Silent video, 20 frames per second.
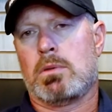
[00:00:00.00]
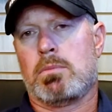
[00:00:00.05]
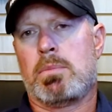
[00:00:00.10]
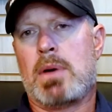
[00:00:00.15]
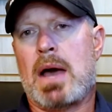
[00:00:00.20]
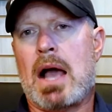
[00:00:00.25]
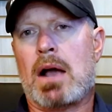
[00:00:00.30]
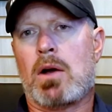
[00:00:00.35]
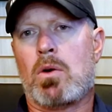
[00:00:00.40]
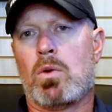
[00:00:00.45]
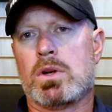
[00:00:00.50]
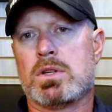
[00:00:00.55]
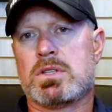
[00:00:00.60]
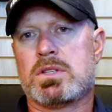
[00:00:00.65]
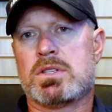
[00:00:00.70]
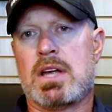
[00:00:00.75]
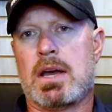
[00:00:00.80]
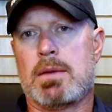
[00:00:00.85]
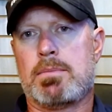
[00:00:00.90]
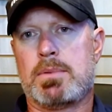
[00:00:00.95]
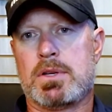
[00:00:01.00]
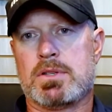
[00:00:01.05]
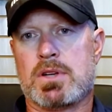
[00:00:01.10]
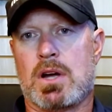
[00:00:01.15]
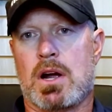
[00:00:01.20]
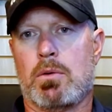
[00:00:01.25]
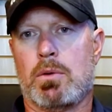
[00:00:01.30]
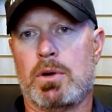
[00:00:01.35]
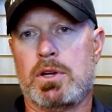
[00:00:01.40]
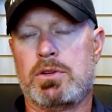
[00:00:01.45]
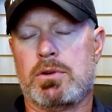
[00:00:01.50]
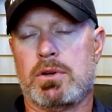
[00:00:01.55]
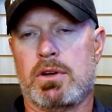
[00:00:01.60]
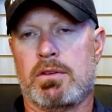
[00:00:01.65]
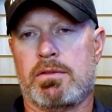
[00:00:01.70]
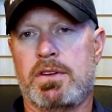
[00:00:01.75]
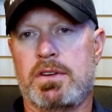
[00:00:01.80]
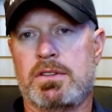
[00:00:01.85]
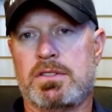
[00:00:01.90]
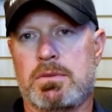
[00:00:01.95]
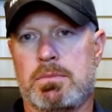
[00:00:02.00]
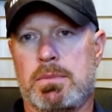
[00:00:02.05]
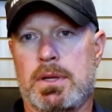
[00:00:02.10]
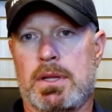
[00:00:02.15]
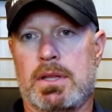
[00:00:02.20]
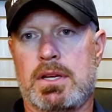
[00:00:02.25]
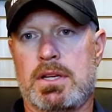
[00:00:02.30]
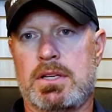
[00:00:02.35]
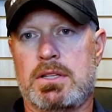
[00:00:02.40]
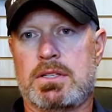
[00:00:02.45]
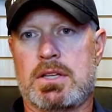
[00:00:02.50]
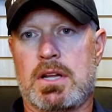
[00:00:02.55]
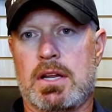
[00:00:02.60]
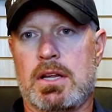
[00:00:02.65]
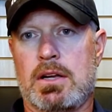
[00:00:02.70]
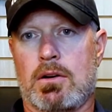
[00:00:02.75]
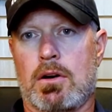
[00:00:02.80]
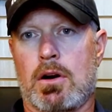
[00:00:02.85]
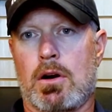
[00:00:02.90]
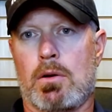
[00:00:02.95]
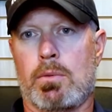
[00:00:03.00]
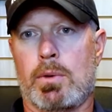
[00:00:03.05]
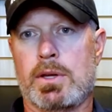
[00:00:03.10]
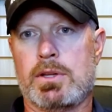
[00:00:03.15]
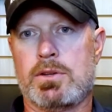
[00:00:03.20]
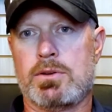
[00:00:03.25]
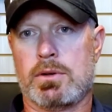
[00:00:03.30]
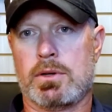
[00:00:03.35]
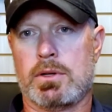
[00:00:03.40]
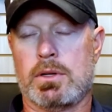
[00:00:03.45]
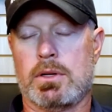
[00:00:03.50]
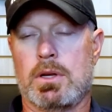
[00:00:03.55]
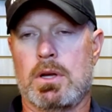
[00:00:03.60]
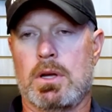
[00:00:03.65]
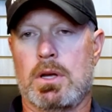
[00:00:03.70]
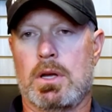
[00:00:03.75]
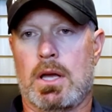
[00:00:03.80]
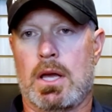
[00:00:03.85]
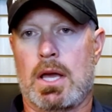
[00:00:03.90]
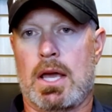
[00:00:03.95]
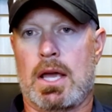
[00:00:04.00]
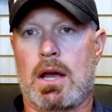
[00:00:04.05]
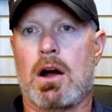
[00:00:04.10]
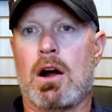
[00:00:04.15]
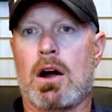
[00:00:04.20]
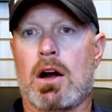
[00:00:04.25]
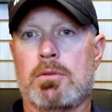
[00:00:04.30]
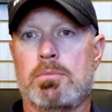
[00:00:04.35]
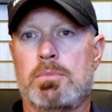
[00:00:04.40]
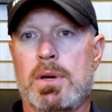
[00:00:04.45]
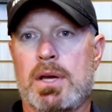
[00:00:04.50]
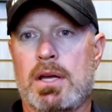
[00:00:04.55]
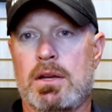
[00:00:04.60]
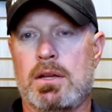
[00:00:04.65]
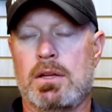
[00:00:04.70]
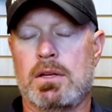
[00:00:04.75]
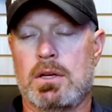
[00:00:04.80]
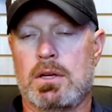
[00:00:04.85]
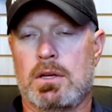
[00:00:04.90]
back one step is, are we doing a feasibility study or are we doing a hard bid?